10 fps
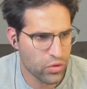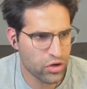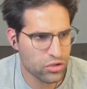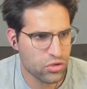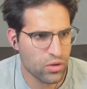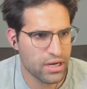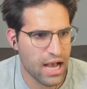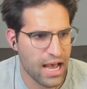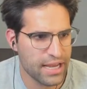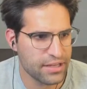Oh, we also
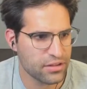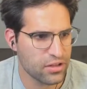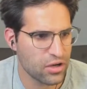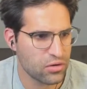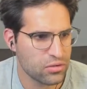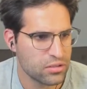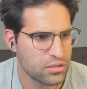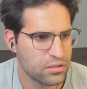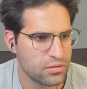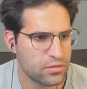want high and low,
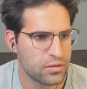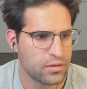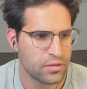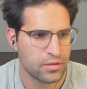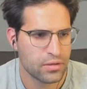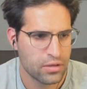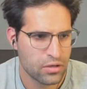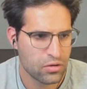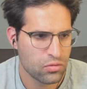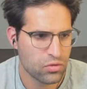
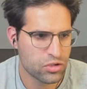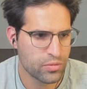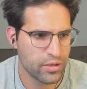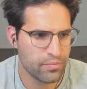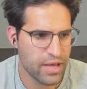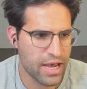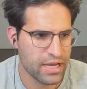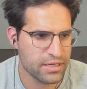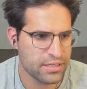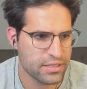which would be
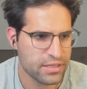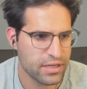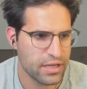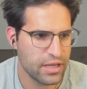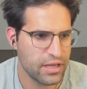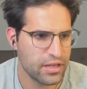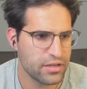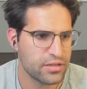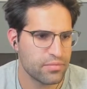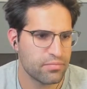max
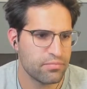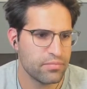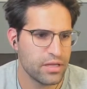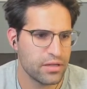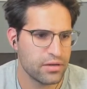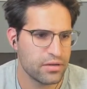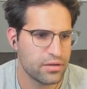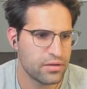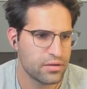and min.